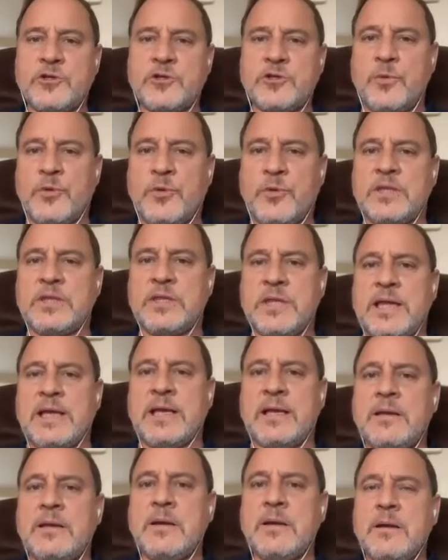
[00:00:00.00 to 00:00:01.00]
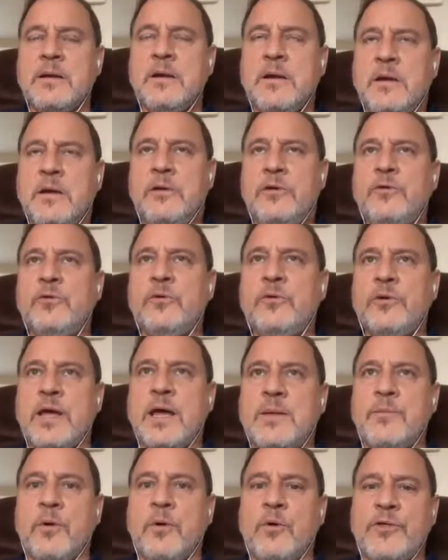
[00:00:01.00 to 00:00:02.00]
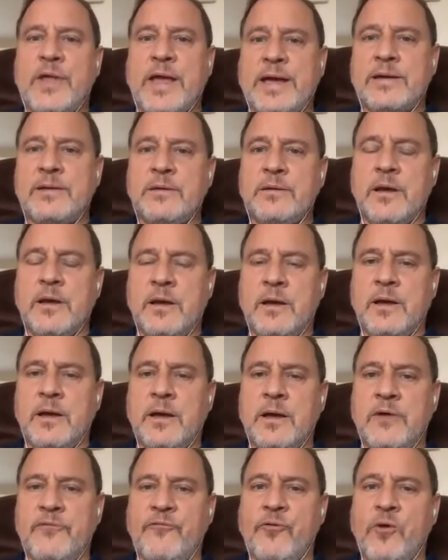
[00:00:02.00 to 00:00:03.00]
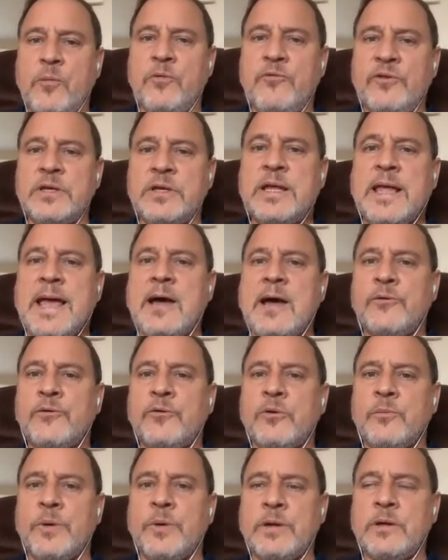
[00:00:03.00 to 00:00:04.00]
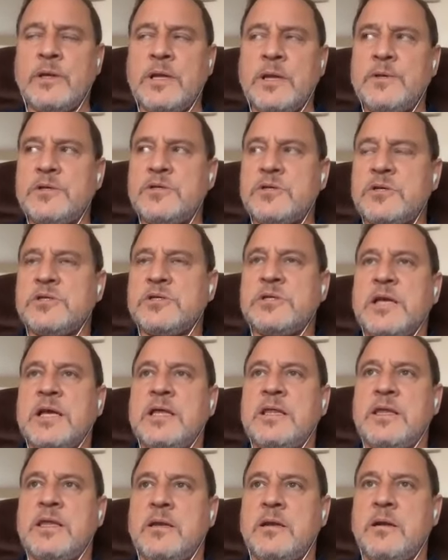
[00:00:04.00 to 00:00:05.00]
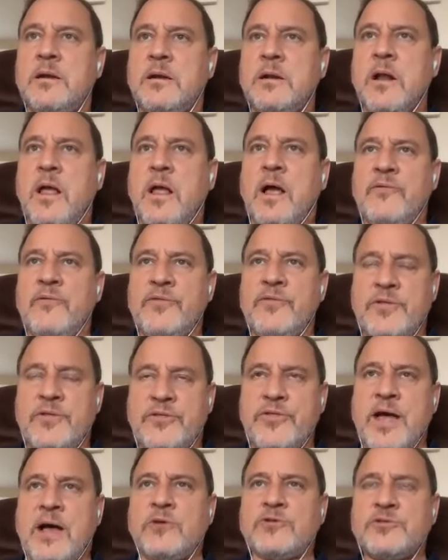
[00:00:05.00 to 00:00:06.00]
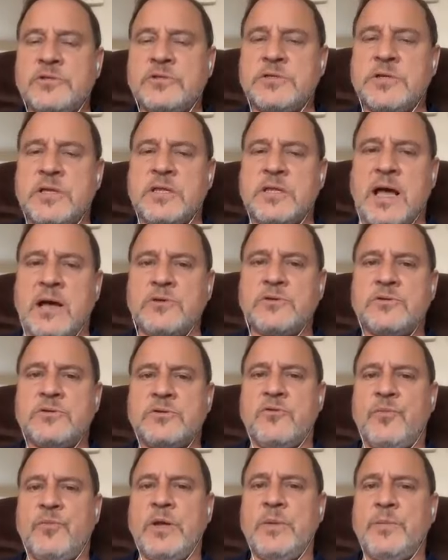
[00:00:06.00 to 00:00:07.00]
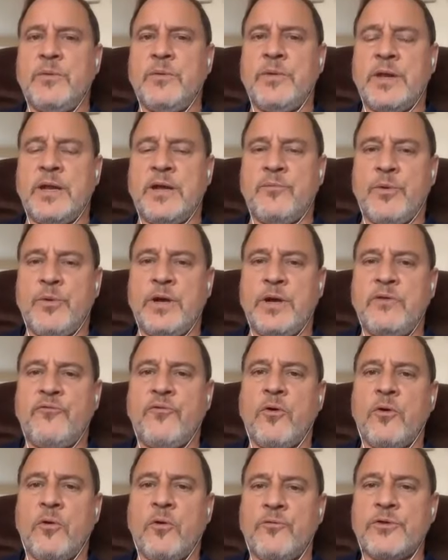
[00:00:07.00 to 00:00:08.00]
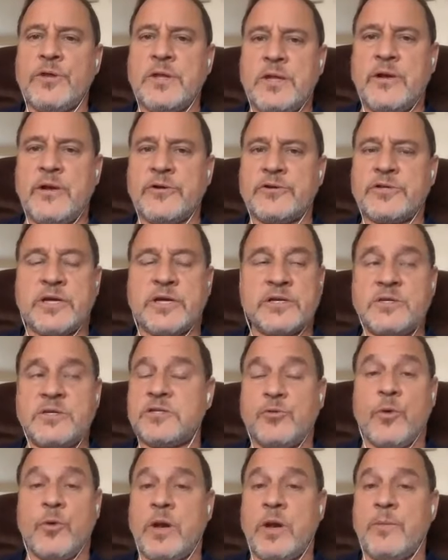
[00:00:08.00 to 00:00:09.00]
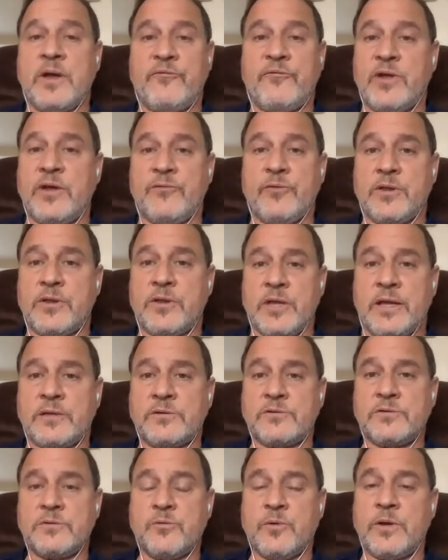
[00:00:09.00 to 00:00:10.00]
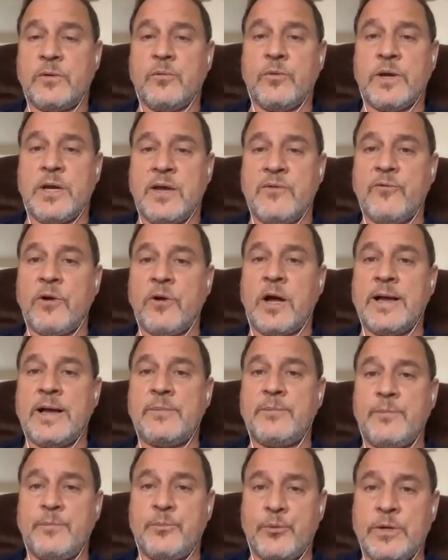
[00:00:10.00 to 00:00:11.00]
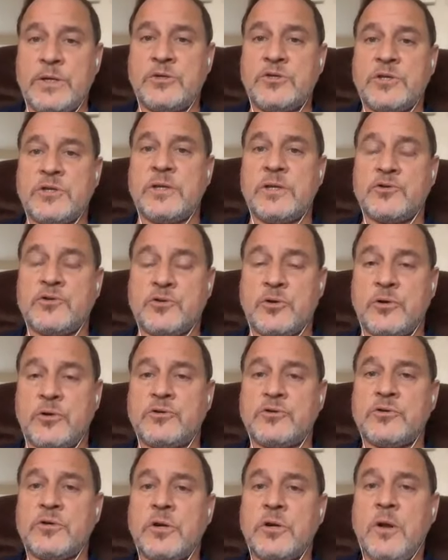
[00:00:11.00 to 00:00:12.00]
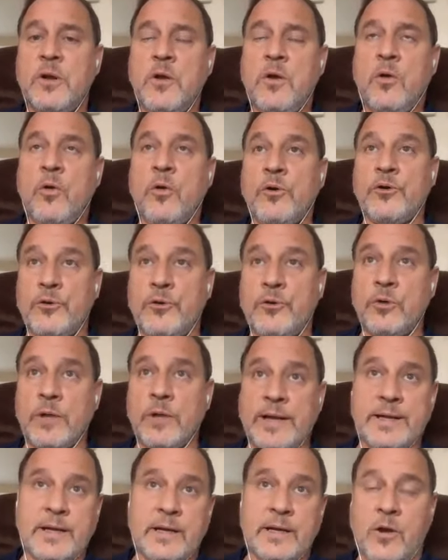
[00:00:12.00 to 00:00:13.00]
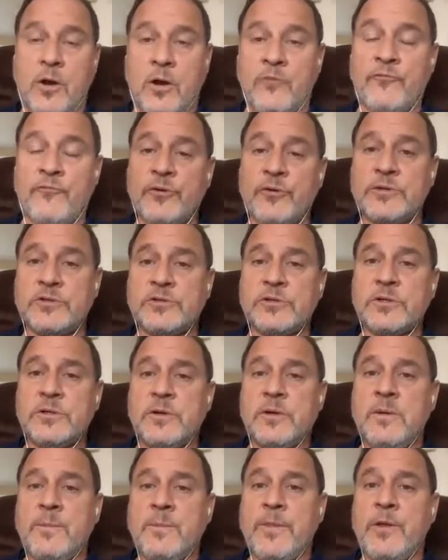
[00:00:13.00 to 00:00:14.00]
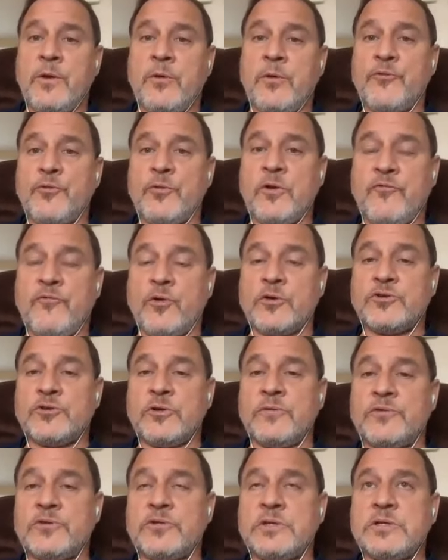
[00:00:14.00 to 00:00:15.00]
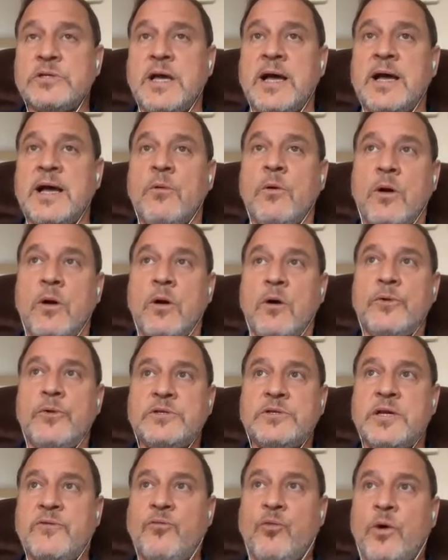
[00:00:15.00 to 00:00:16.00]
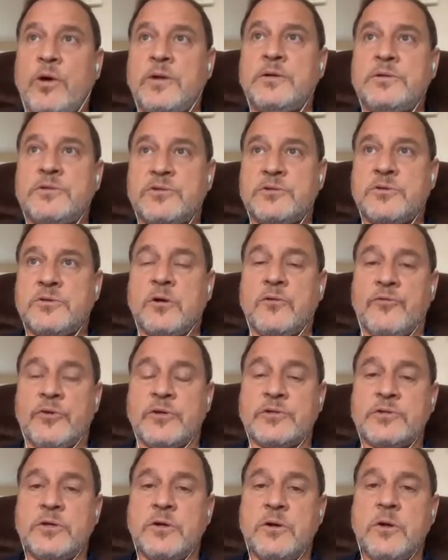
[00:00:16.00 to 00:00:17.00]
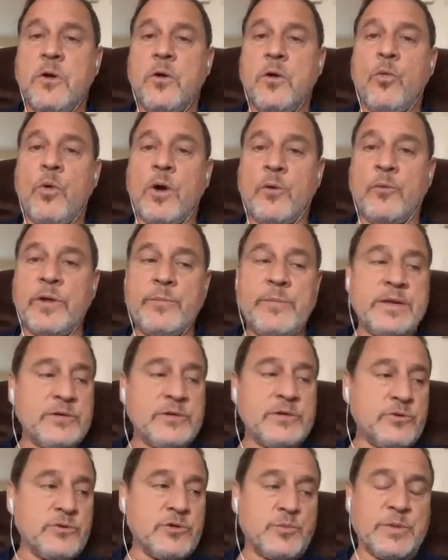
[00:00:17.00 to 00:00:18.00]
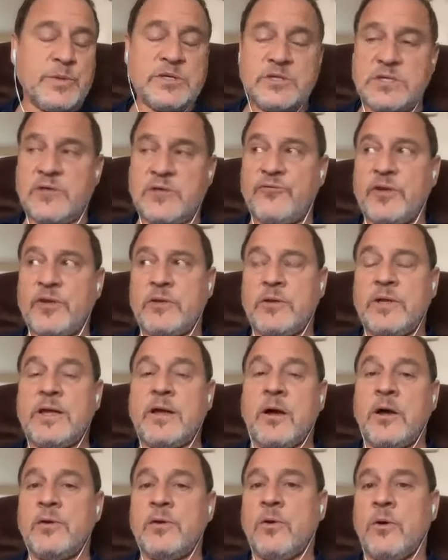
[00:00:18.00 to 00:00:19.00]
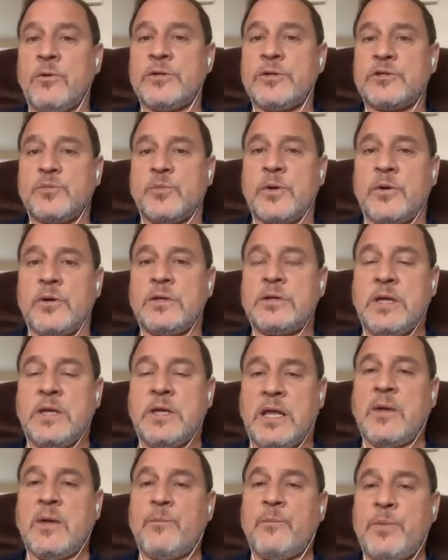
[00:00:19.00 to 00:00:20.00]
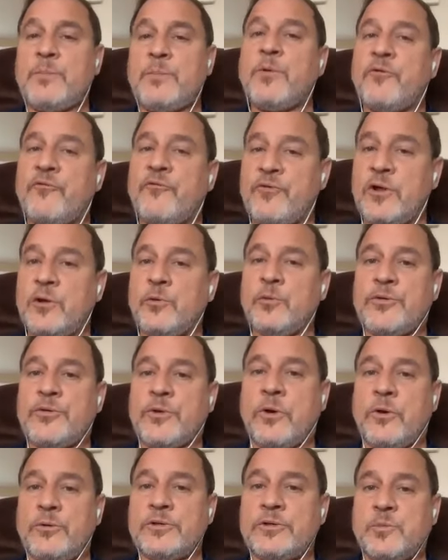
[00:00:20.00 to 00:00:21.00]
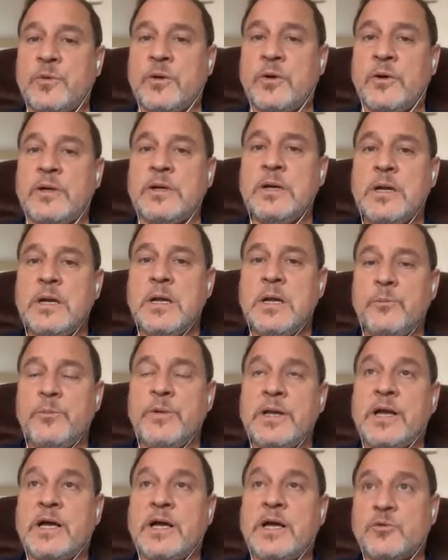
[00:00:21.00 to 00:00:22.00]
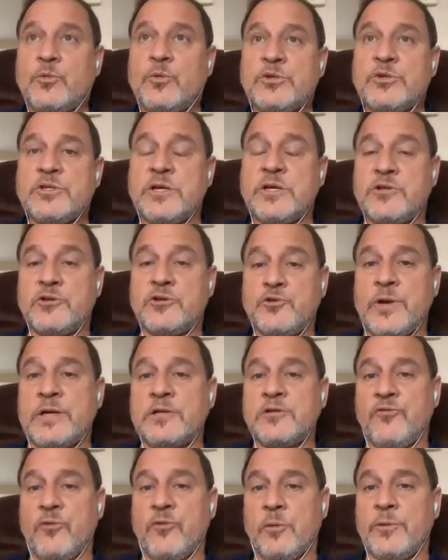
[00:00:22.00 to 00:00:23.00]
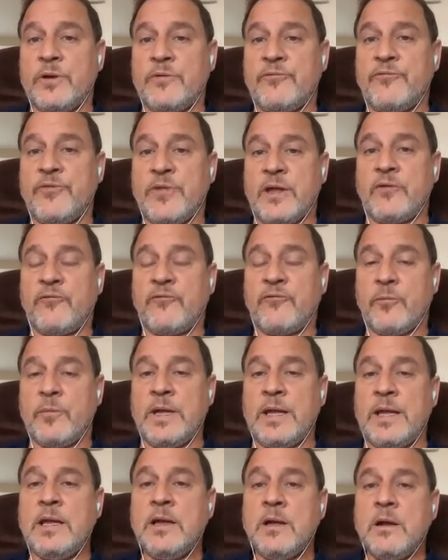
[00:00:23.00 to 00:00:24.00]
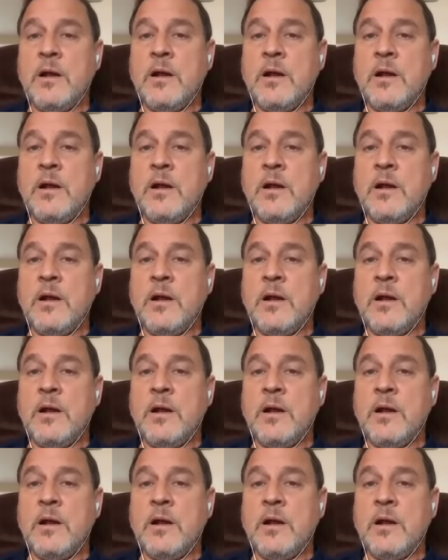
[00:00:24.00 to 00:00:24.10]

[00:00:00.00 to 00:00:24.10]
spooky thing you and I both had a, a form of encounter, but let me just say that of the thousands and thousands of people that I prayed for over the years, because this is one of my favorite things. When, whenever I preach in a church or do like a conference, you know, three or four services, I will always have one service where we minister specifically on Holy Spirit to get people filled with the Holy Spirit because it was such a transformative thing for me.